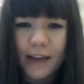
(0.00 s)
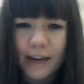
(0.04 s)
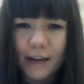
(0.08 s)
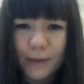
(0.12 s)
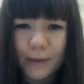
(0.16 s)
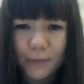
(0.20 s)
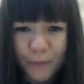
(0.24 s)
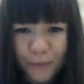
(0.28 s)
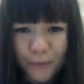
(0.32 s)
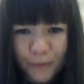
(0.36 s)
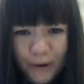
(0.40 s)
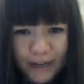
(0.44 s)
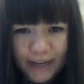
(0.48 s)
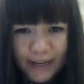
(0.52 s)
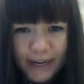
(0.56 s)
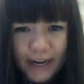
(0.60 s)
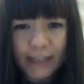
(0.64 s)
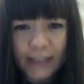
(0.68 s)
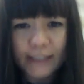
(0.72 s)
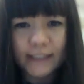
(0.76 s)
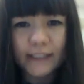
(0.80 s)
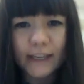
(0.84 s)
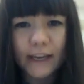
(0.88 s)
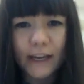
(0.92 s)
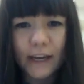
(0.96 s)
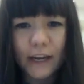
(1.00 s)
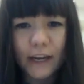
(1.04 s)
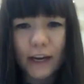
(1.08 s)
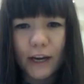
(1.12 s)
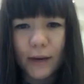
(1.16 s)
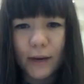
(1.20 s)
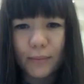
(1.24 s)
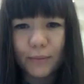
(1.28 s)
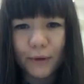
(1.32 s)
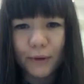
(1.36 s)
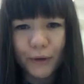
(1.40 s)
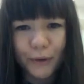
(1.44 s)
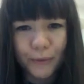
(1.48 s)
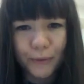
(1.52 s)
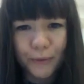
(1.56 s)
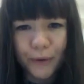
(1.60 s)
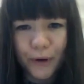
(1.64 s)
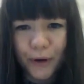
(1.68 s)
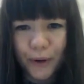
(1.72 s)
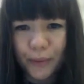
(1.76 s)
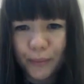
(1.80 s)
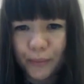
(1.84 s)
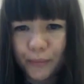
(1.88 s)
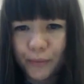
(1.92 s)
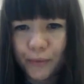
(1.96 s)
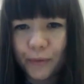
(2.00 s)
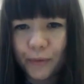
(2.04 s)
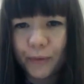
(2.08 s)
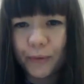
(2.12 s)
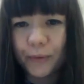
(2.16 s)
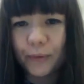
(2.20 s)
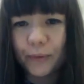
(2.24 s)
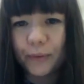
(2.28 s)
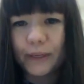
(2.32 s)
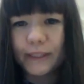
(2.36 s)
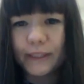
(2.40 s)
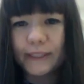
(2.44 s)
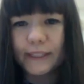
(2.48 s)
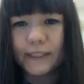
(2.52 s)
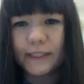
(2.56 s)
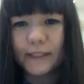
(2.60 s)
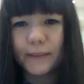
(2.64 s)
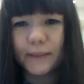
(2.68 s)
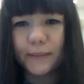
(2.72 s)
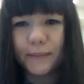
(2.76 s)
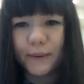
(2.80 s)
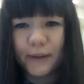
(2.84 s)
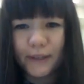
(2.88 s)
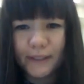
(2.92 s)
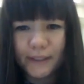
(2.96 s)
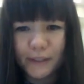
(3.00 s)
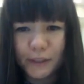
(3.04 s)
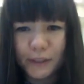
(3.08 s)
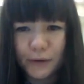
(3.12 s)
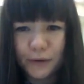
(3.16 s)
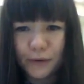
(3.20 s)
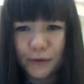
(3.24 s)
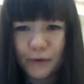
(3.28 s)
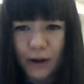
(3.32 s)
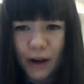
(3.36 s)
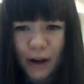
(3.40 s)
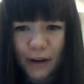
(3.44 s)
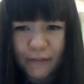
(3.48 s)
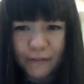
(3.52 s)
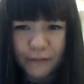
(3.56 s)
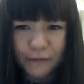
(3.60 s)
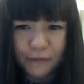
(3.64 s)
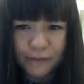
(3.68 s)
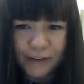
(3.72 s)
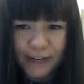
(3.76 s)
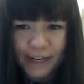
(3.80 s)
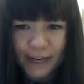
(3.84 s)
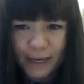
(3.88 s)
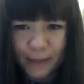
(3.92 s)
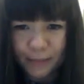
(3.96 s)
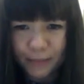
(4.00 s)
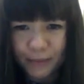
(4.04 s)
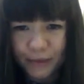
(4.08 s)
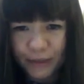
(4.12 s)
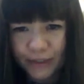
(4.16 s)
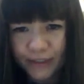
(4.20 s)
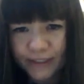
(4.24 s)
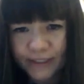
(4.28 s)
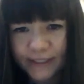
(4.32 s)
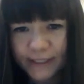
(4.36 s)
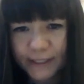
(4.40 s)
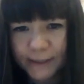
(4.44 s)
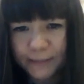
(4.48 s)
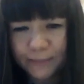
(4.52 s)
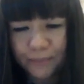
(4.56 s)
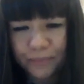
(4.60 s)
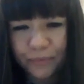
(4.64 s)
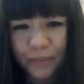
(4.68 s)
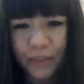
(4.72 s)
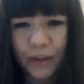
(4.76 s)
Number one is a bookworm, which is a person who loves reading books.